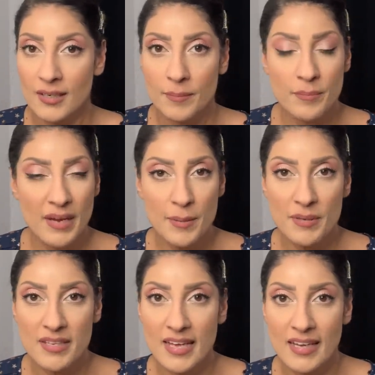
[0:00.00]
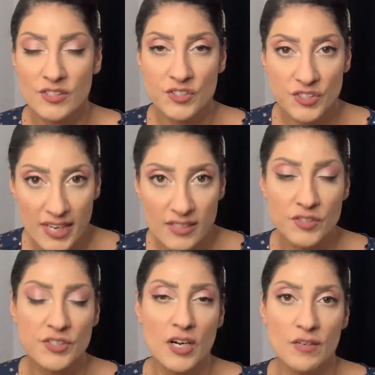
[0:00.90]
maybe that
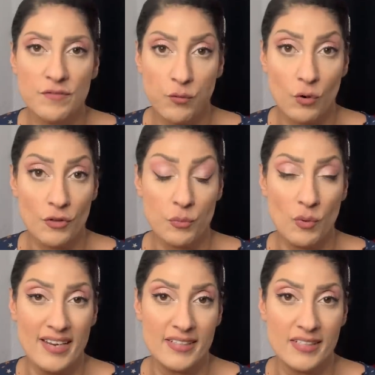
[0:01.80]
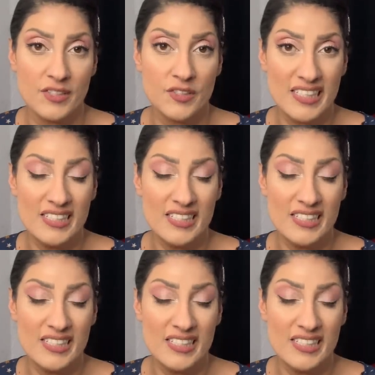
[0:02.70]
sense of forthrightness